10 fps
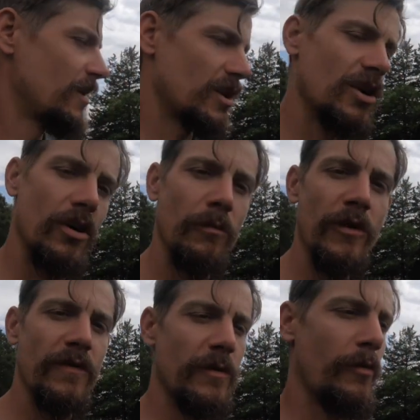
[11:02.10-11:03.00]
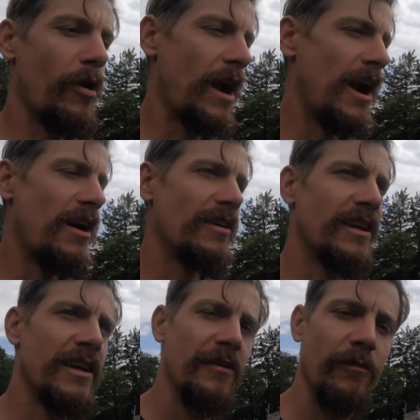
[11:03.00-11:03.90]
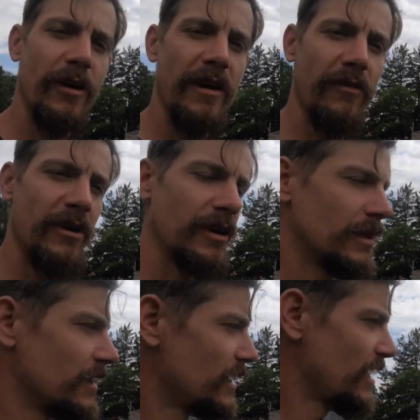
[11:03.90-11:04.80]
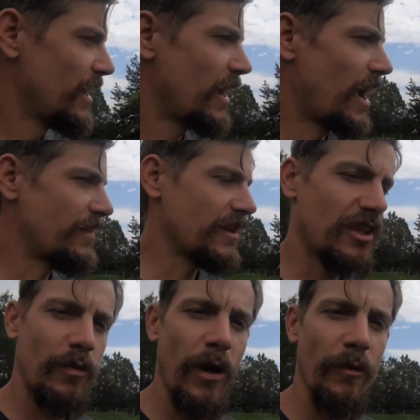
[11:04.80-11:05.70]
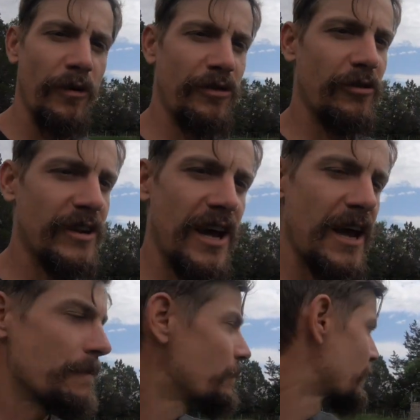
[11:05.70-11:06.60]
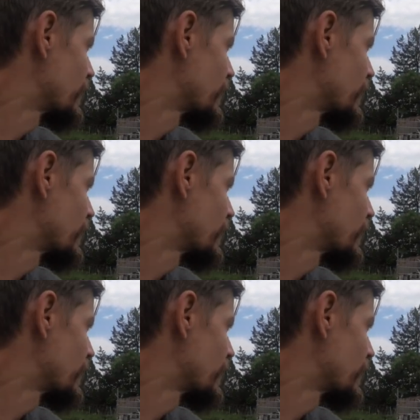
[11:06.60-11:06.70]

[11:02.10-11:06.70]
you know, moving them around, whatever, I think it's well worth your time.